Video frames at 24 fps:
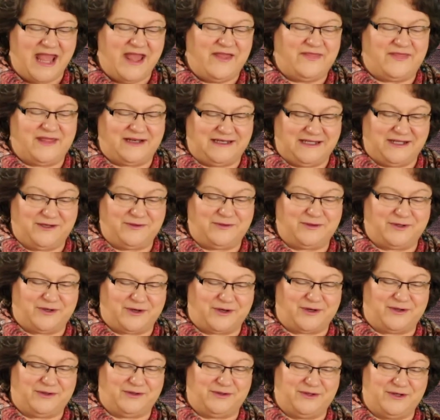The little
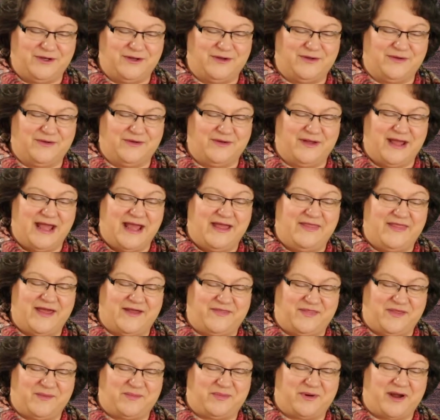girl knew
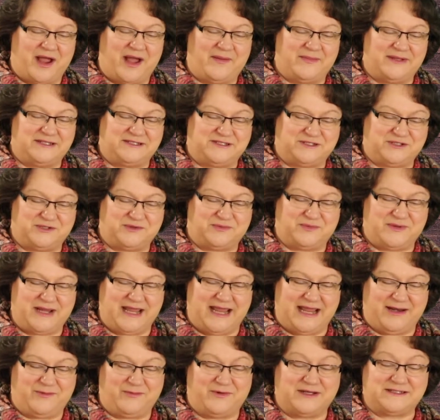that the promise to
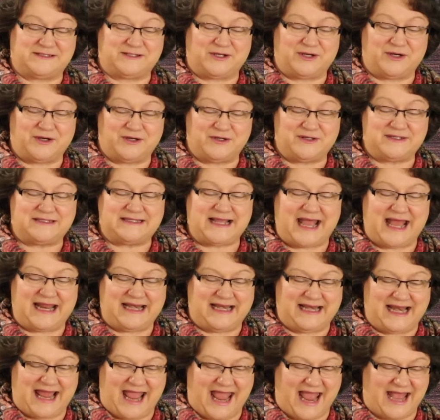read was hers at
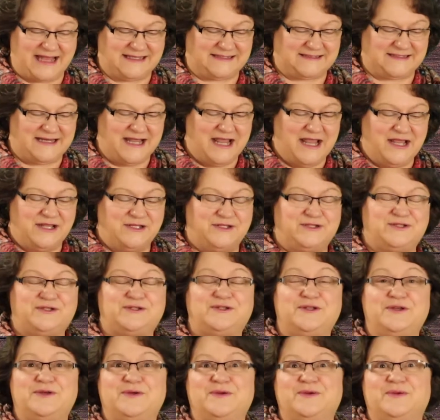last.
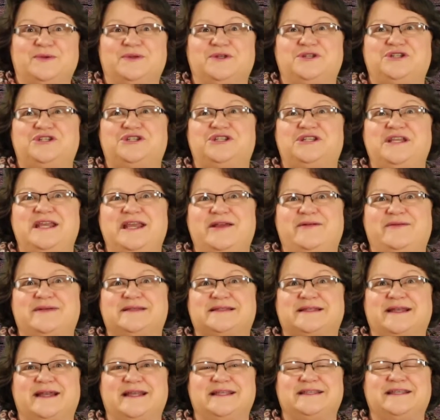Soon she
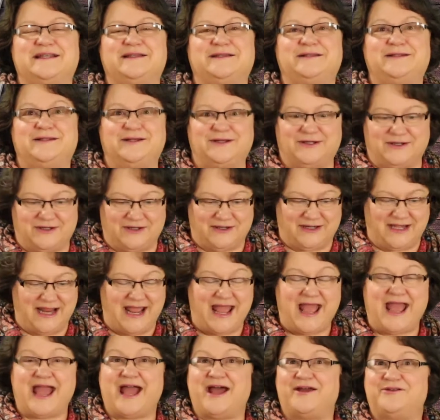was going to learn
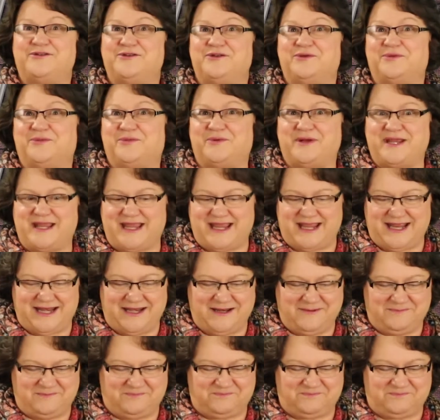how to read.